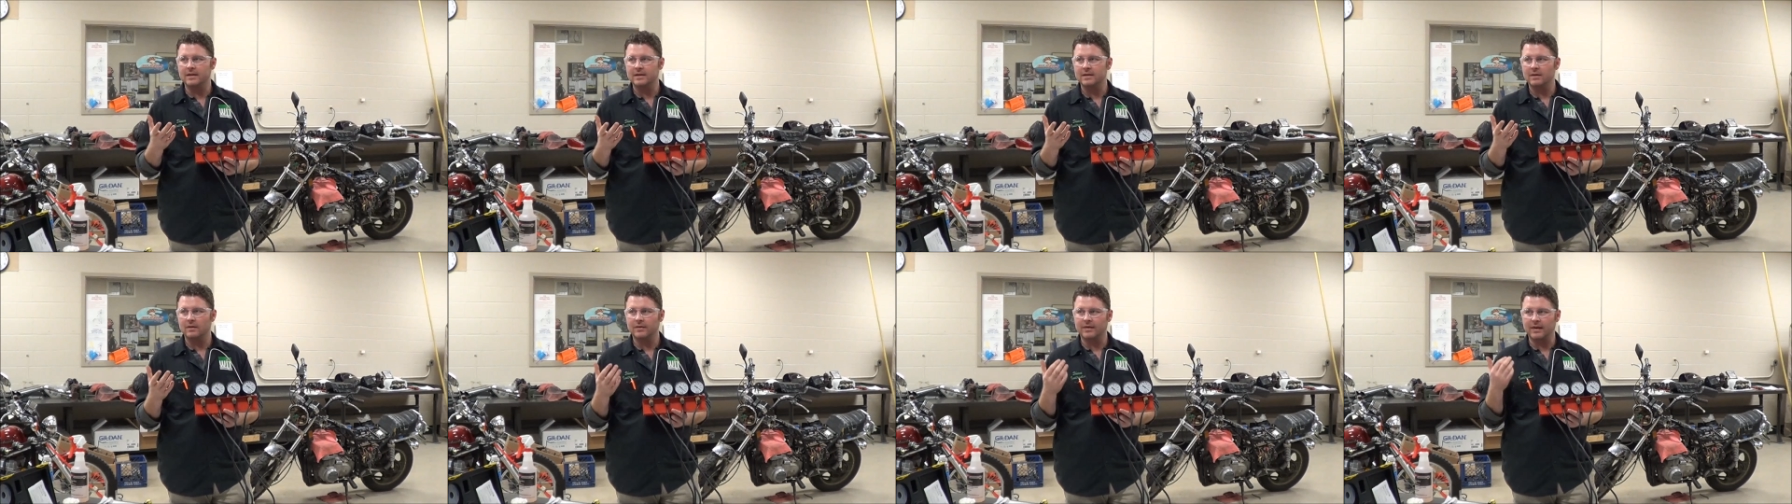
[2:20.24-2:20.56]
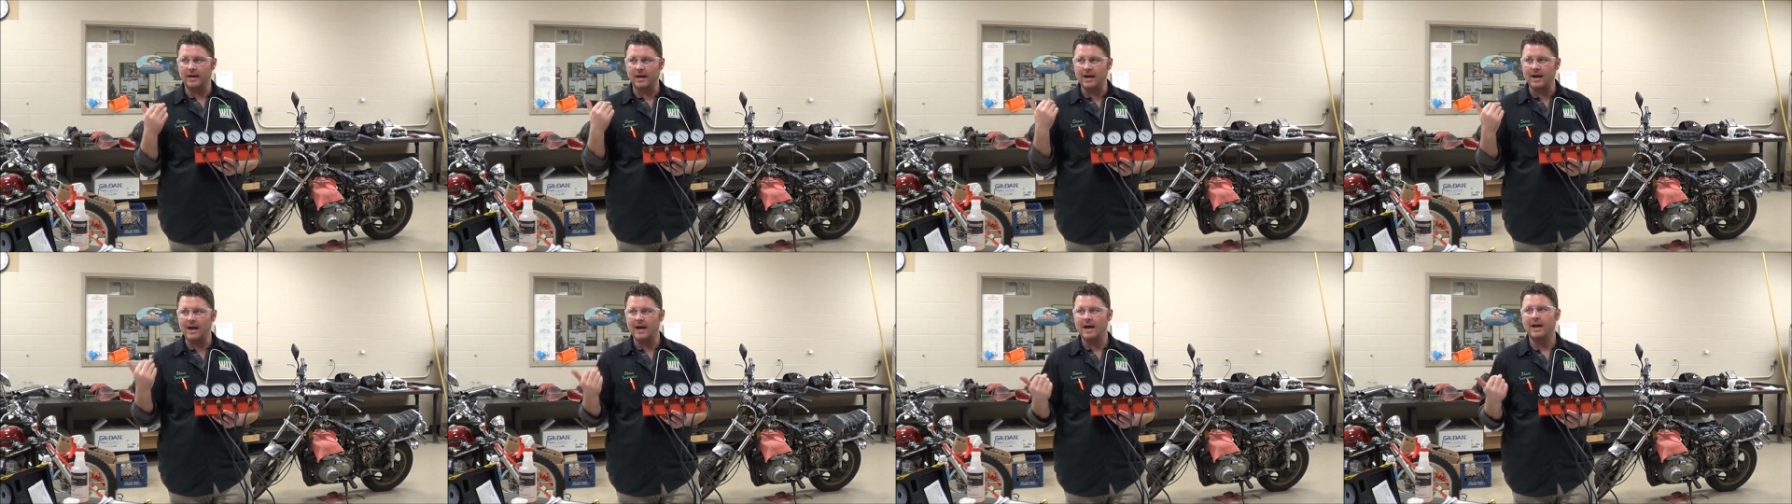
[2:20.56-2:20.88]
to deal with
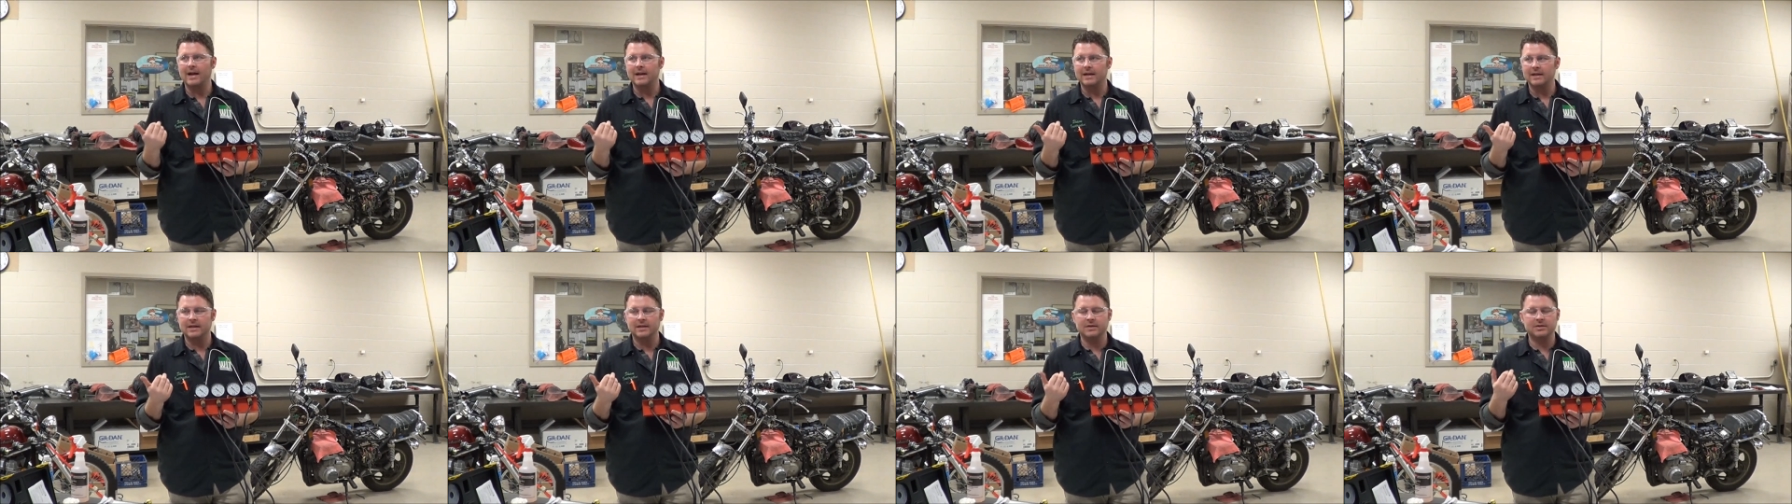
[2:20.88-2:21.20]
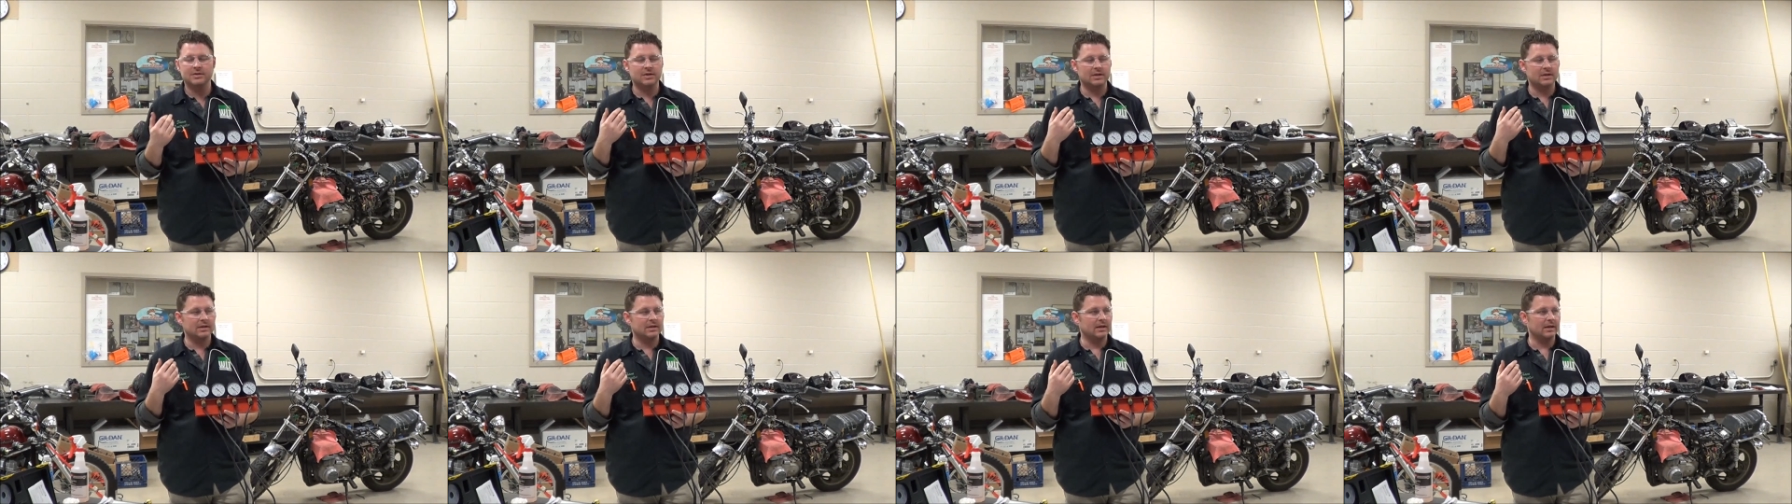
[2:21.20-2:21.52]
a hot
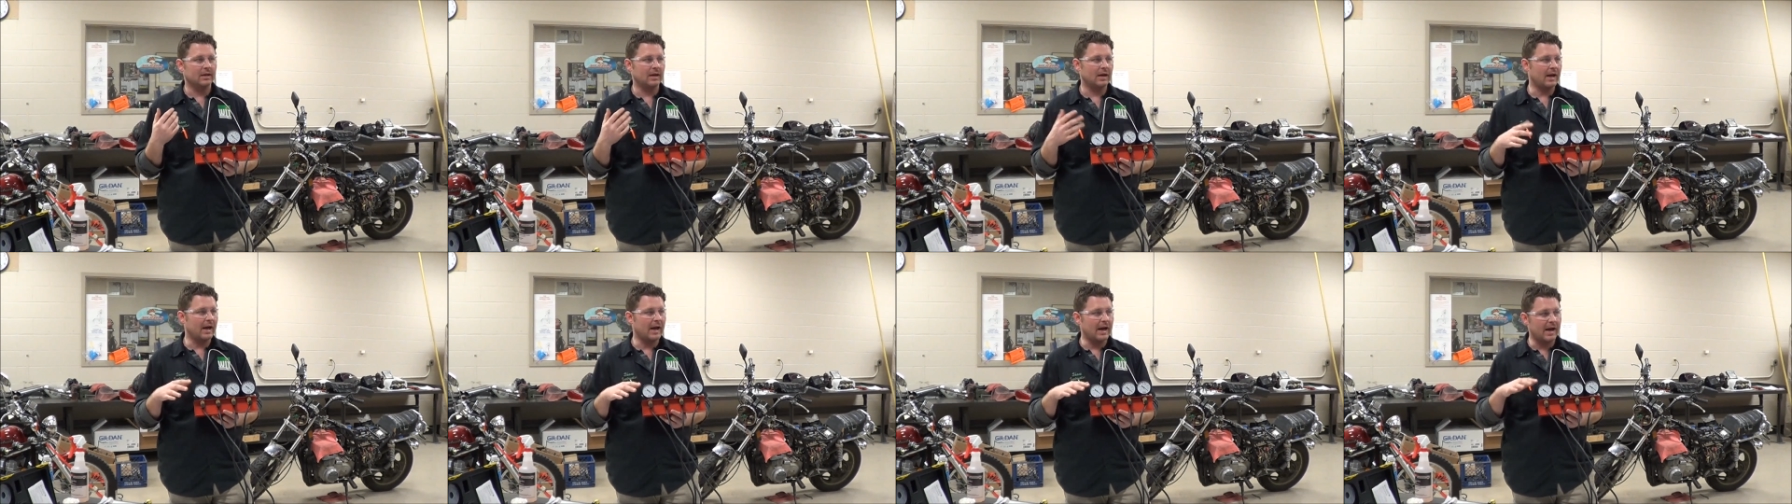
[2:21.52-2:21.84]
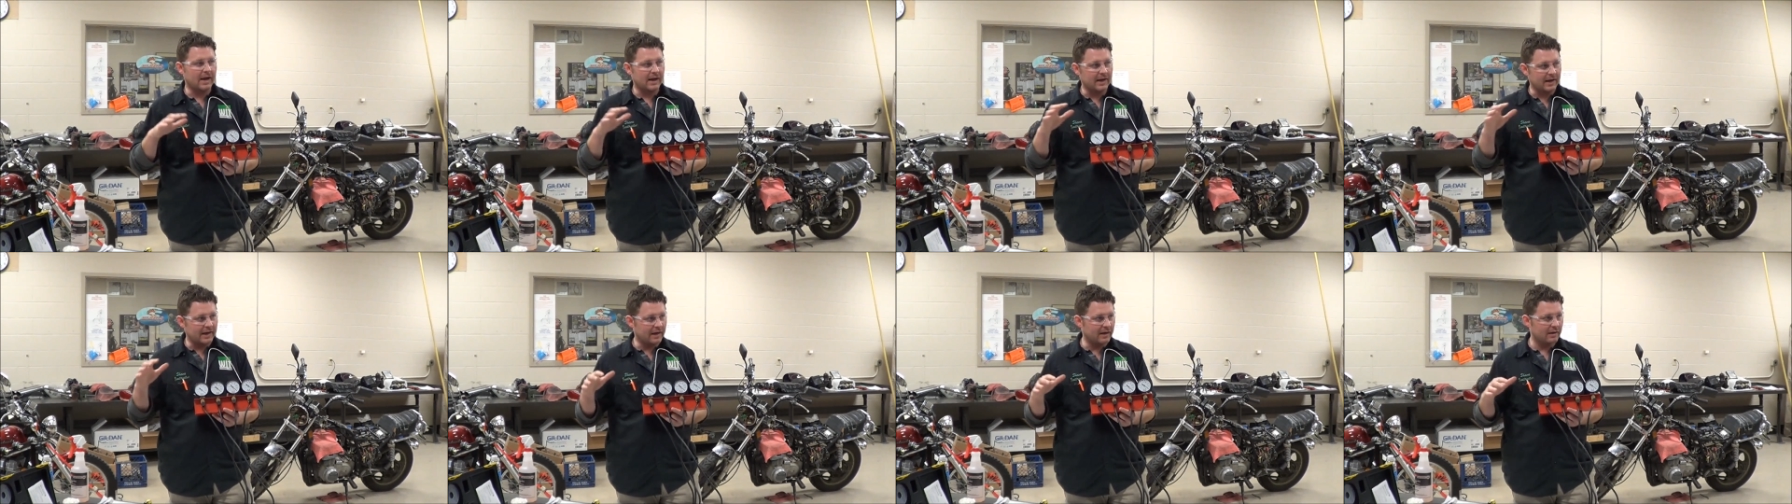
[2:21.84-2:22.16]
engine and a
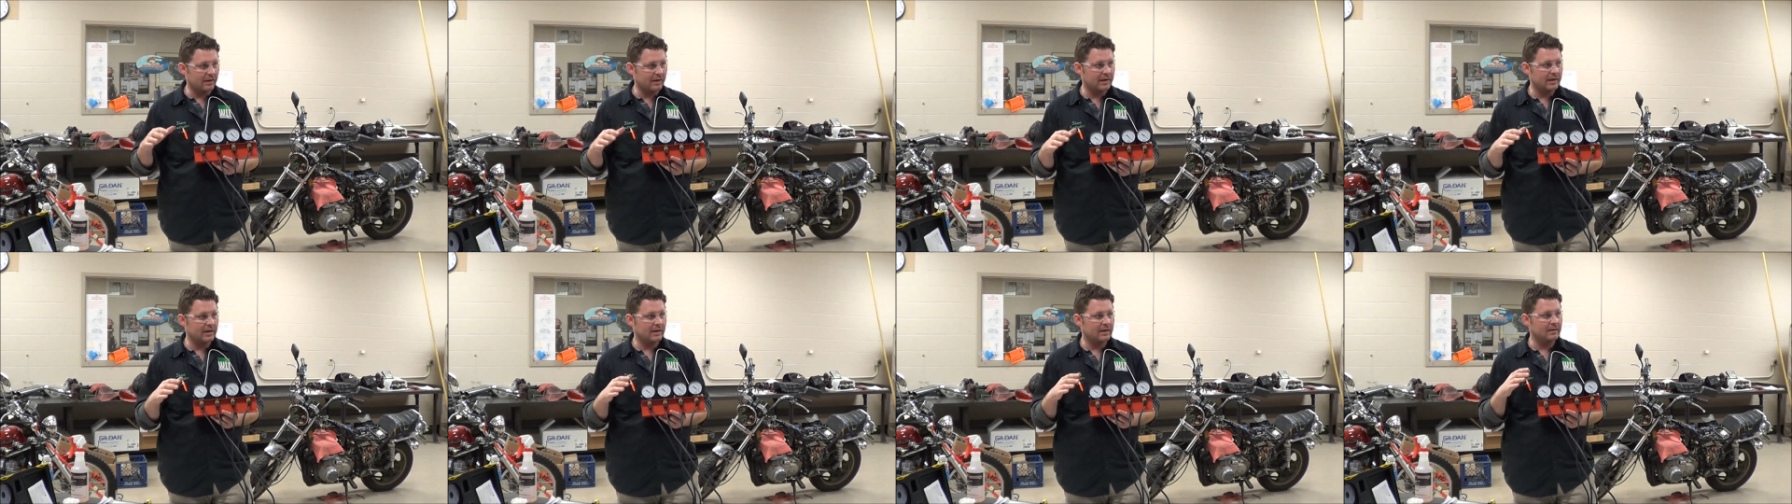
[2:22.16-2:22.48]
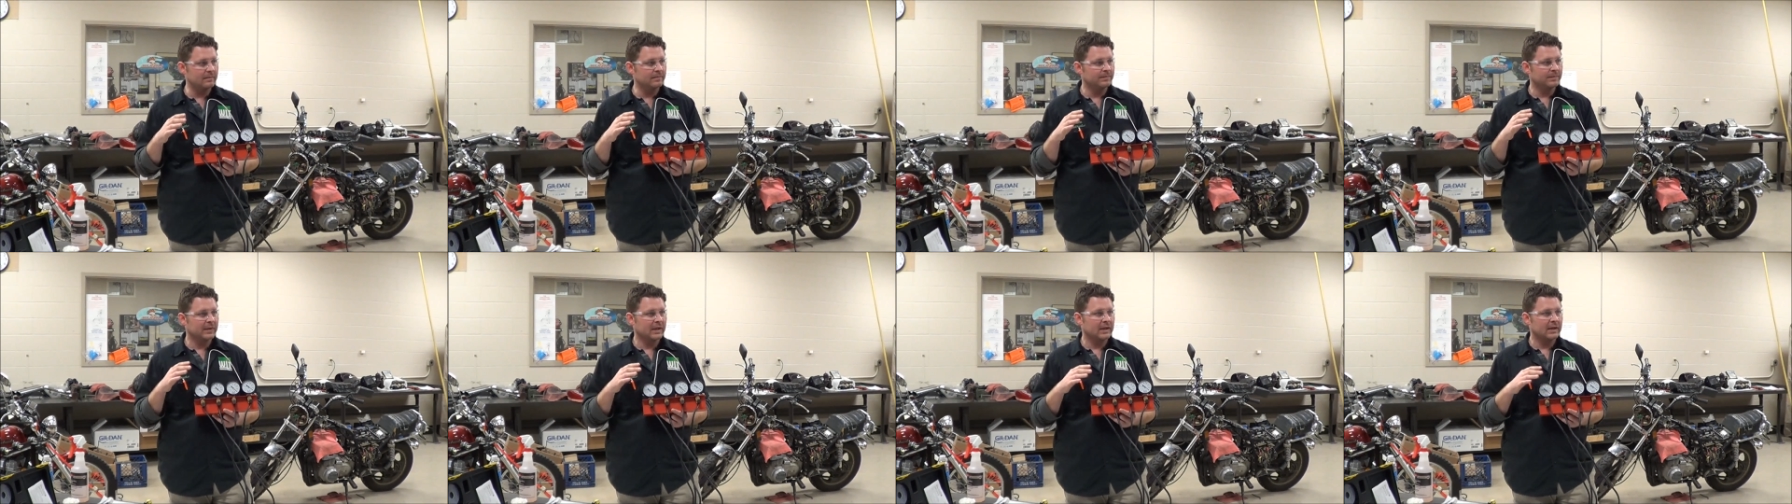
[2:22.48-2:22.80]
hot area